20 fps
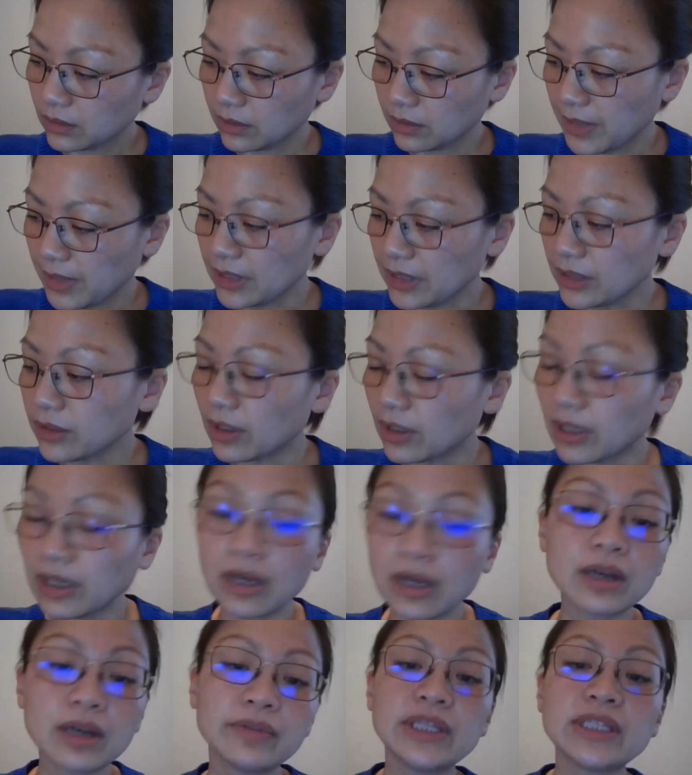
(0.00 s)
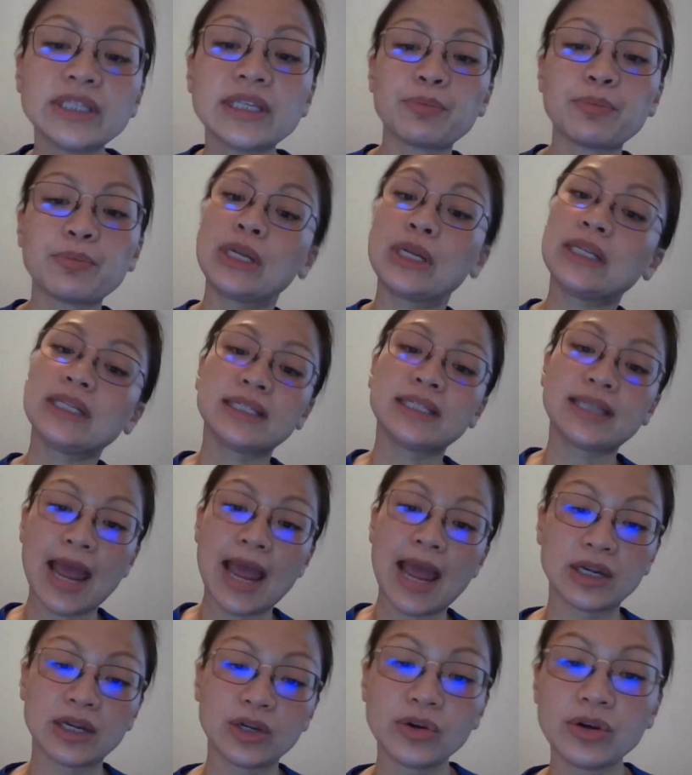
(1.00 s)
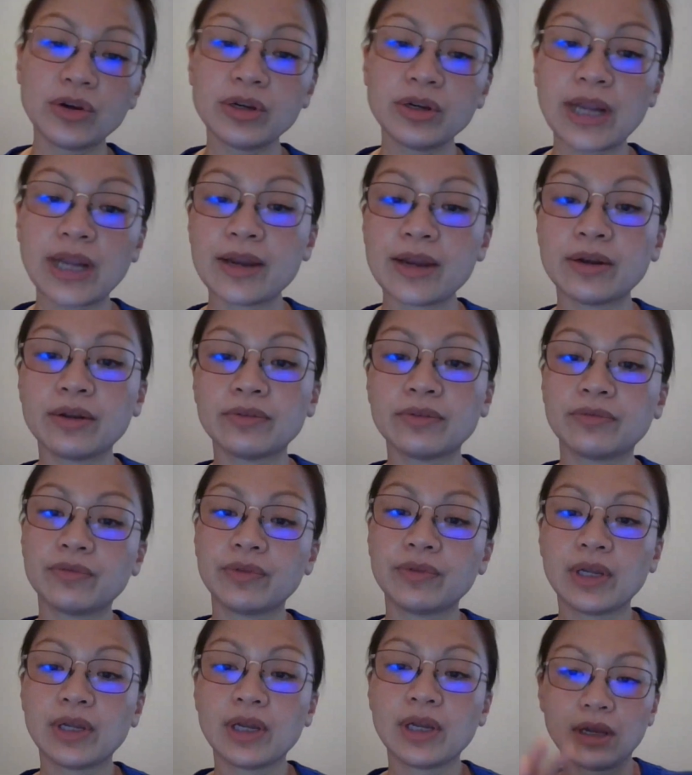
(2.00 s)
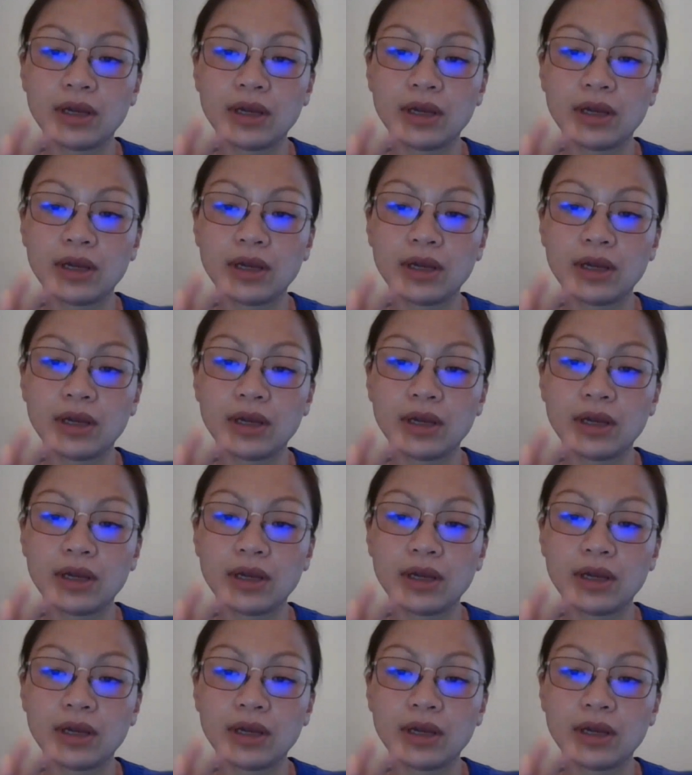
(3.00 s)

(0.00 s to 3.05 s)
But a lot of these are pretty standard kind of